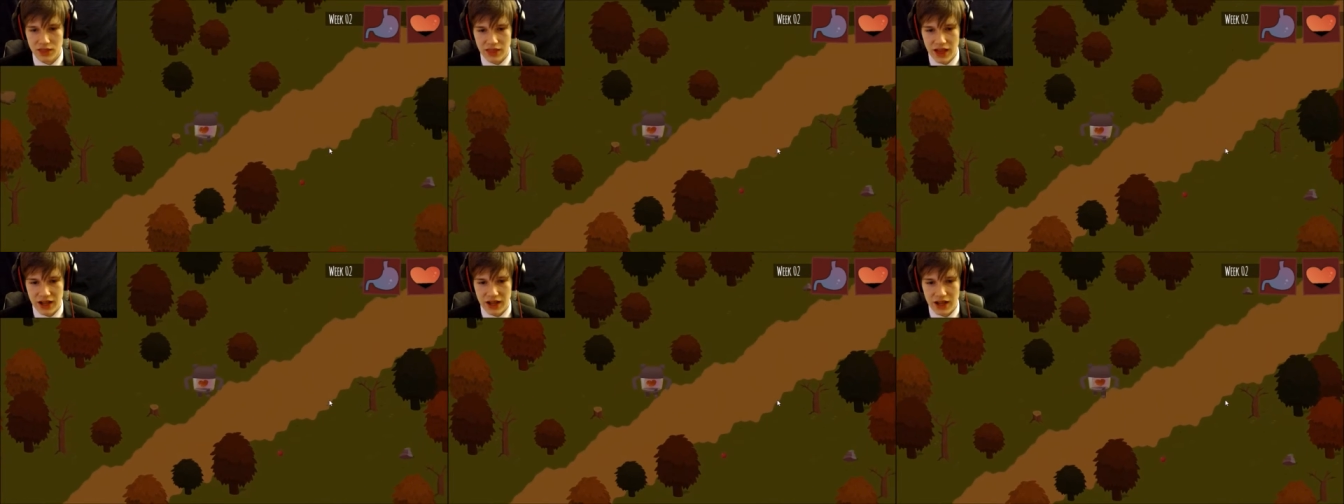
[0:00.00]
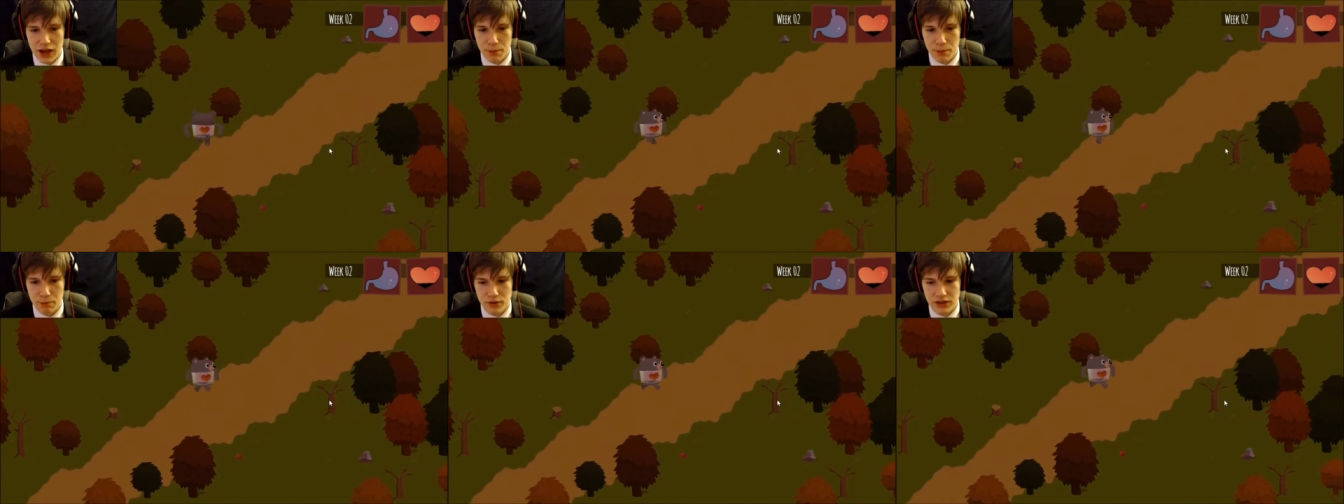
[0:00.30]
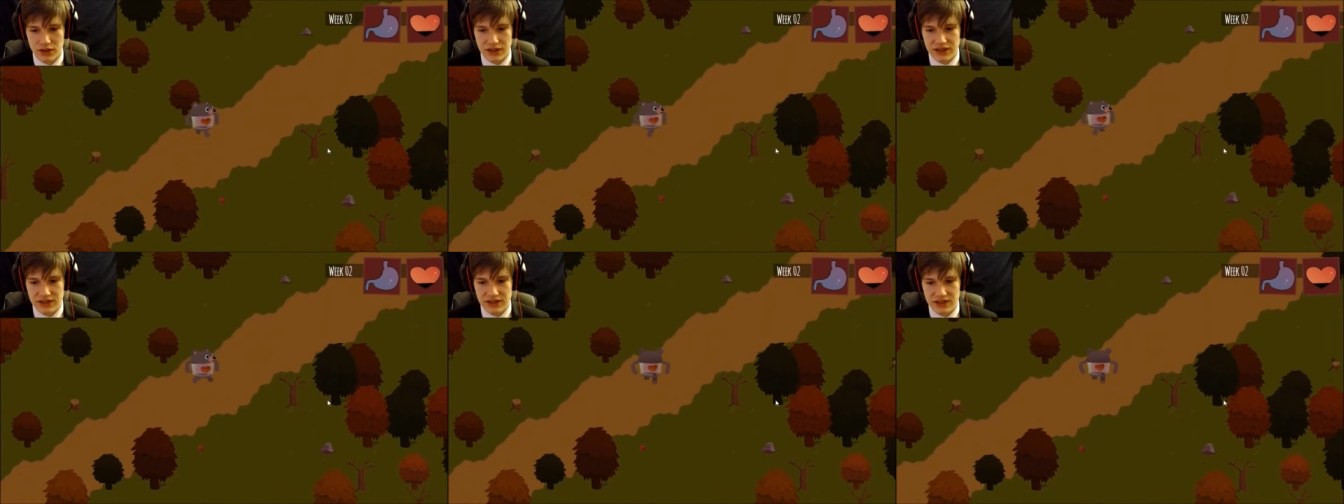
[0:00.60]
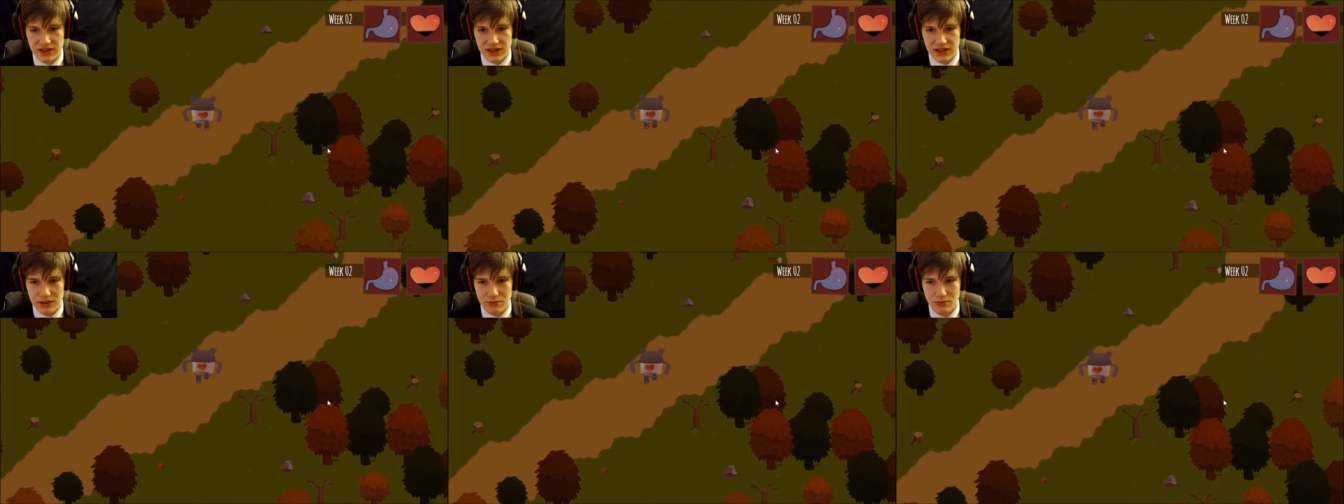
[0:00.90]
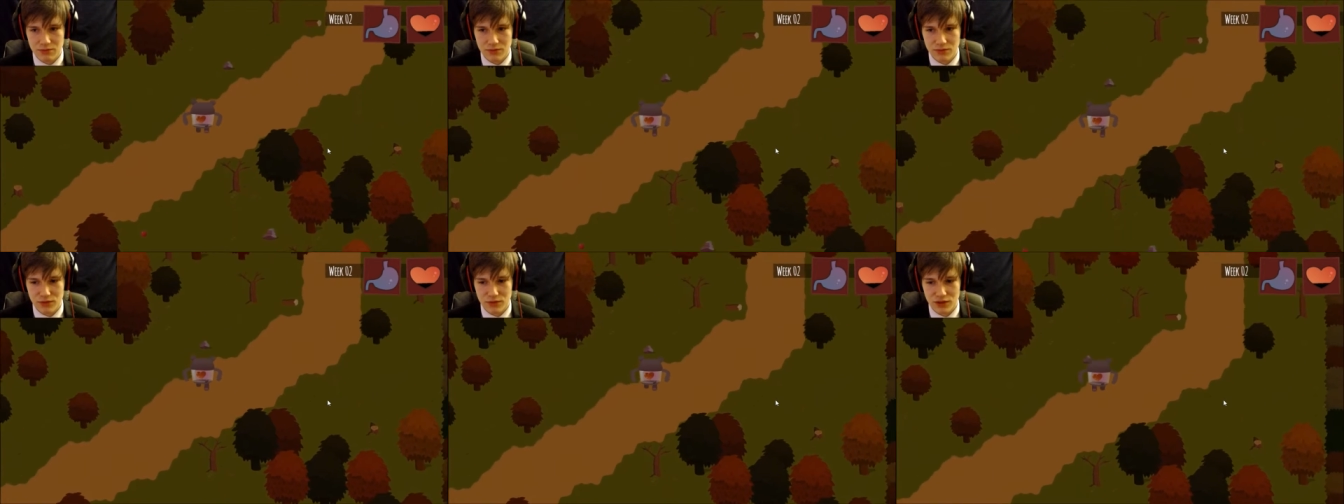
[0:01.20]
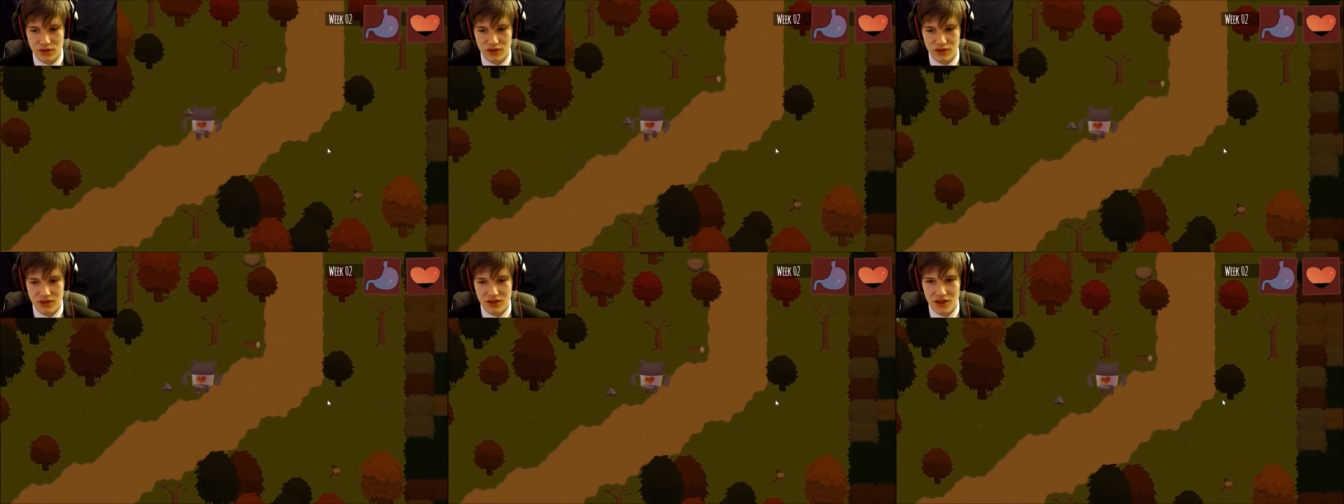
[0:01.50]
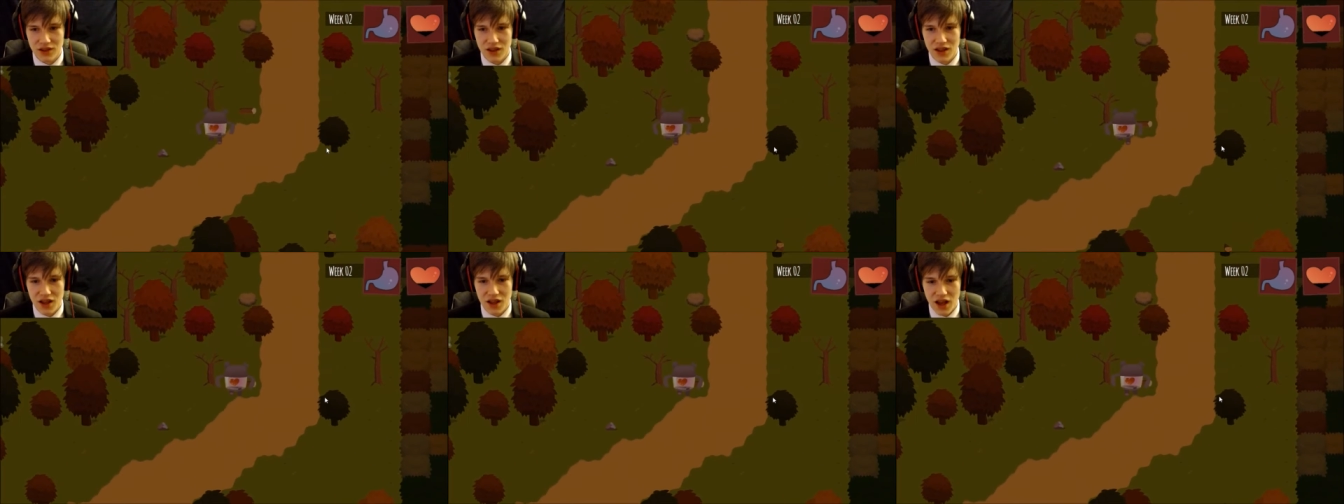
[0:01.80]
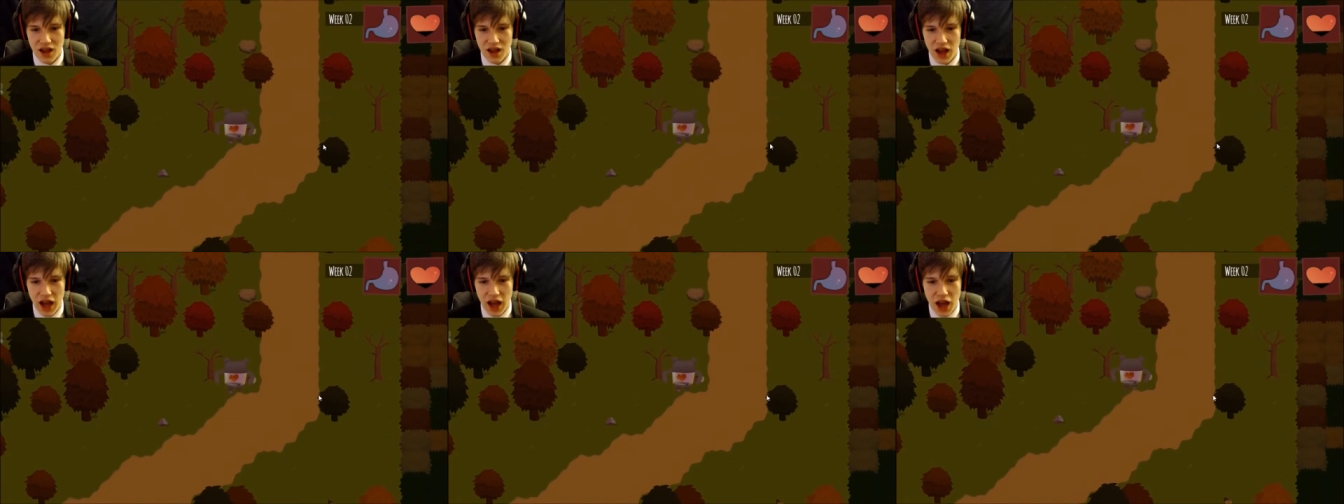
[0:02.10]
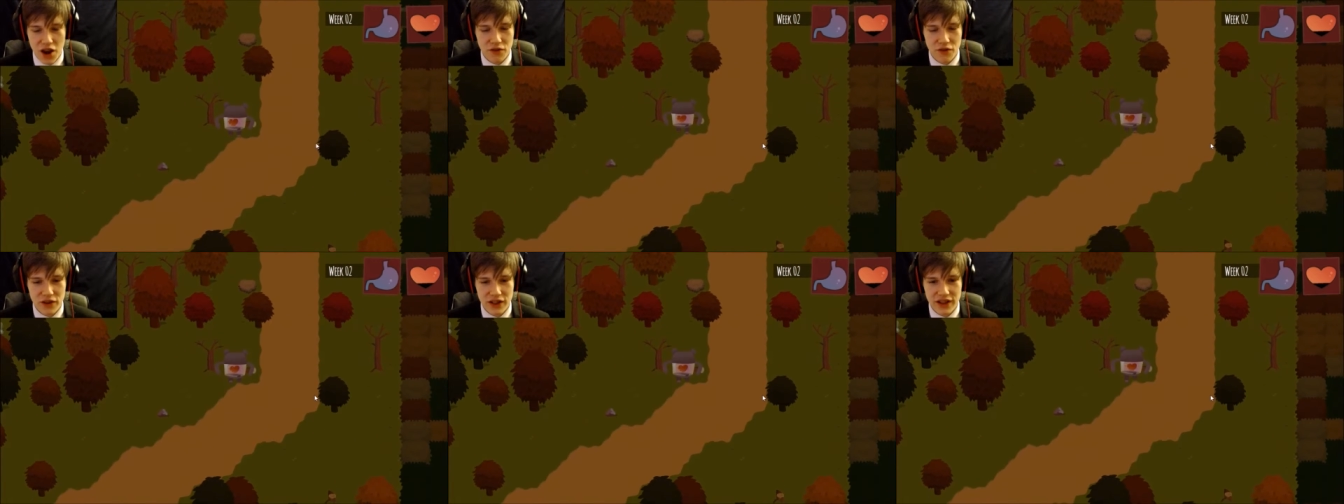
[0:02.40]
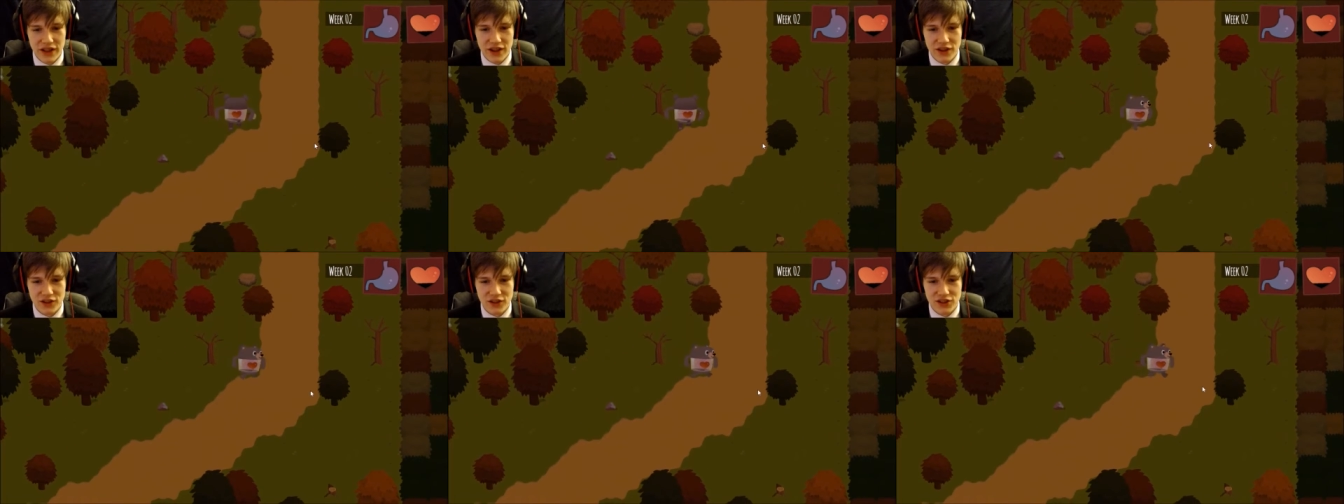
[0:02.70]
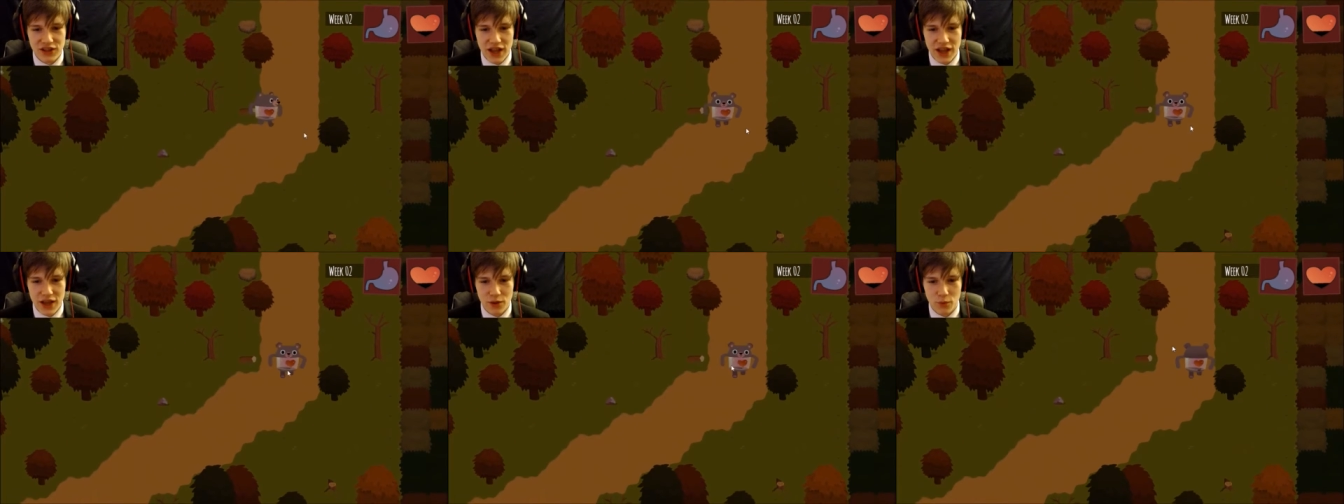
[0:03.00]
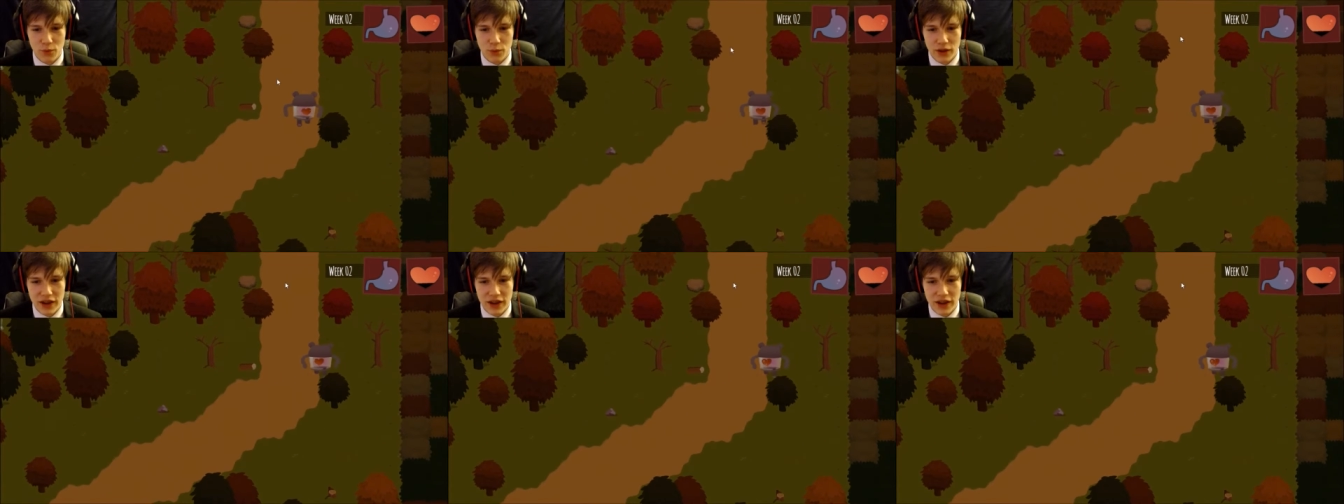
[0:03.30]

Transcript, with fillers: That got pretty deep. I don't really understand